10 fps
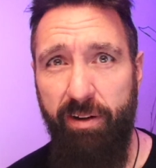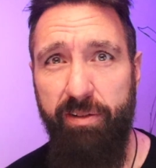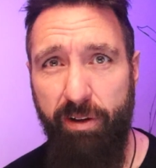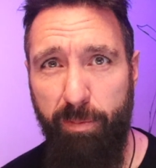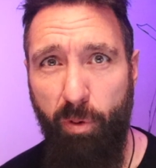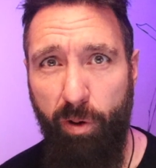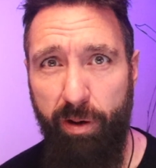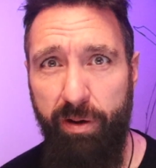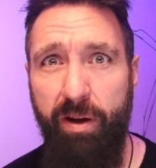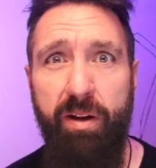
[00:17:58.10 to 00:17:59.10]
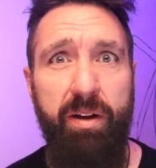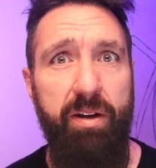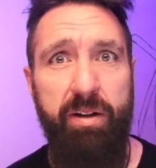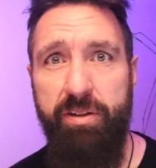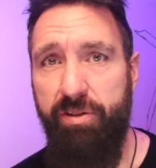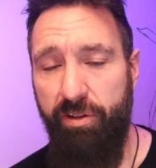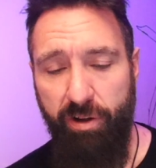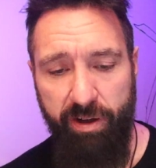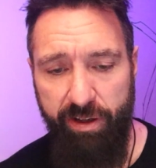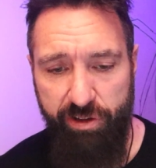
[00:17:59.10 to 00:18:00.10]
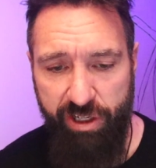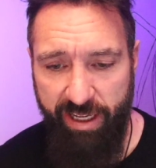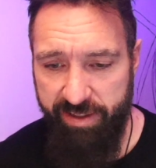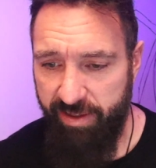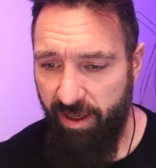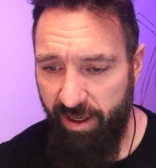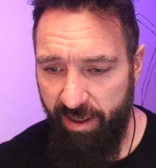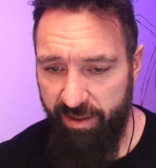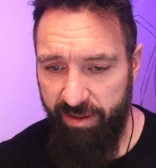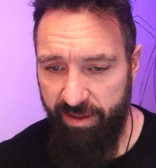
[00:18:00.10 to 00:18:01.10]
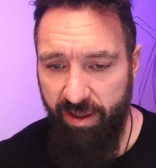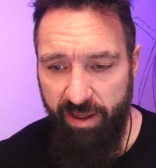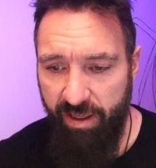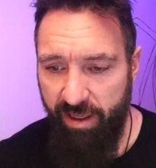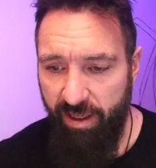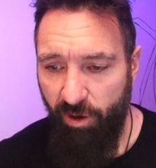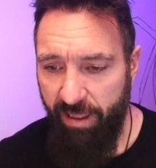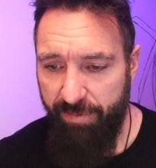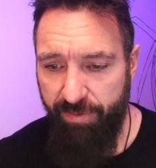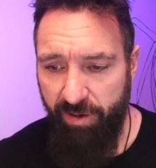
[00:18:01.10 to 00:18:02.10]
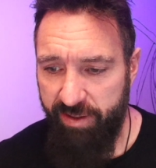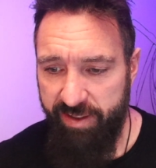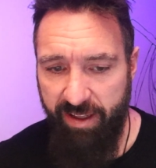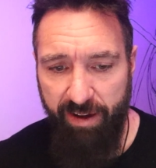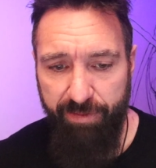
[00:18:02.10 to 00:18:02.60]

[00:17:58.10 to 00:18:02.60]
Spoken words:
a little more and start talking JSON and all that fun stuff.